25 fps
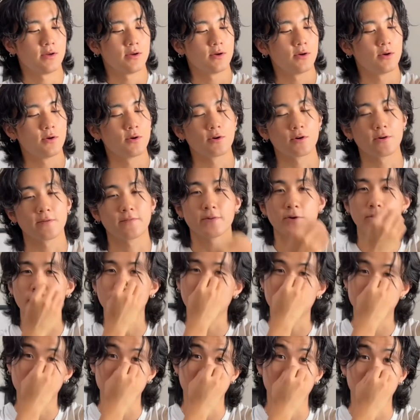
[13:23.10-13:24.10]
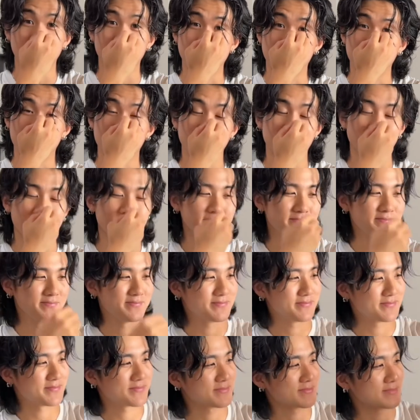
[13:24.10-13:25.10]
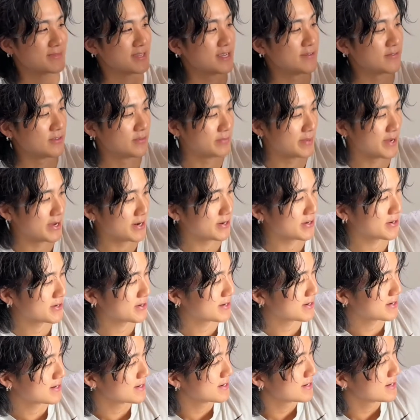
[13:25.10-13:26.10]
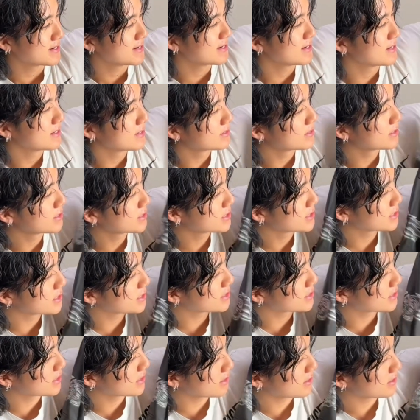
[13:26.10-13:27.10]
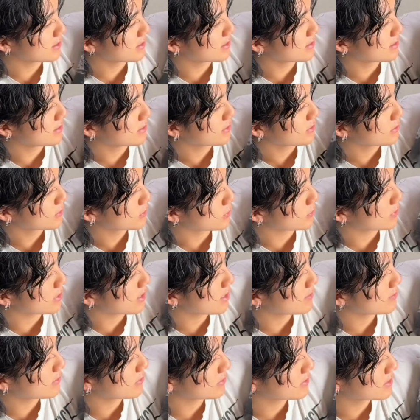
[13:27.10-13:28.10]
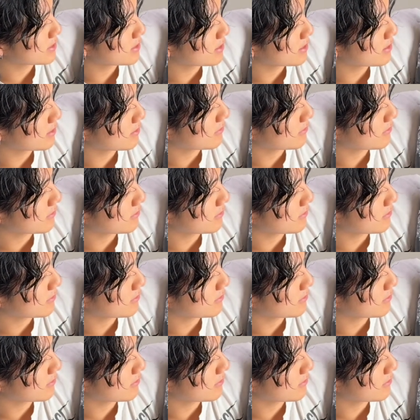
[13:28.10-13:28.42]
or if you're watching it now, even better. This is a Doraemon tee